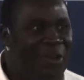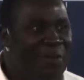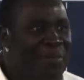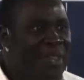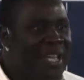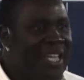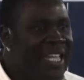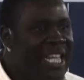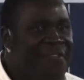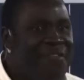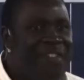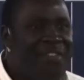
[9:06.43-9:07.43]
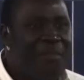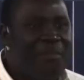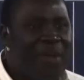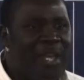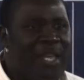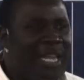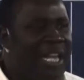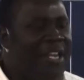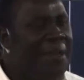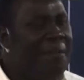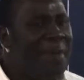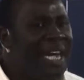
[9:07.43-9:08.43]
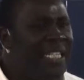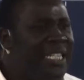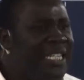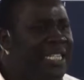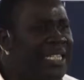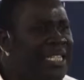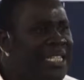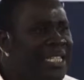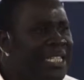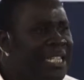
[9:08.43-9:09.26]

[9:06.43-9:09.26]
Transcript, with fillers: You know, even the, can you imagine